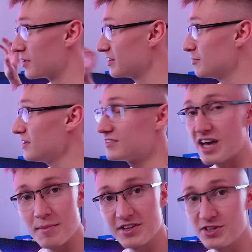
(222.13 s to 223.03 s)
but in the
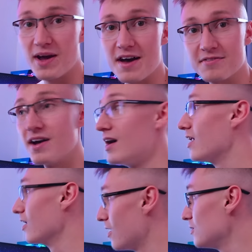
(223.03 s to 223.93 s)
meantime I do have
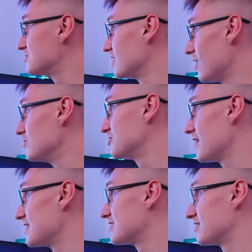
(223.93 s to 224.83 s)
loads and loads of
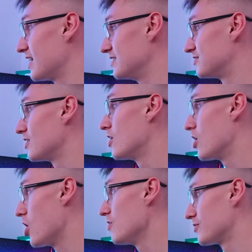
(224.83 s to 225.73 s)
other designs
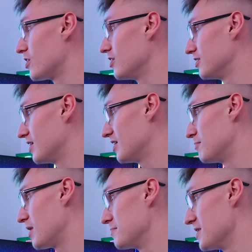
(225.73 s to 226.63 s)
over
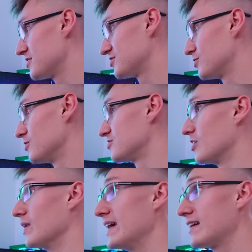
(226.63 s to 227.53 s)
on my merch store,
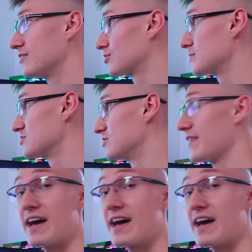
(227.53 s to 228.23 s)
so link in description to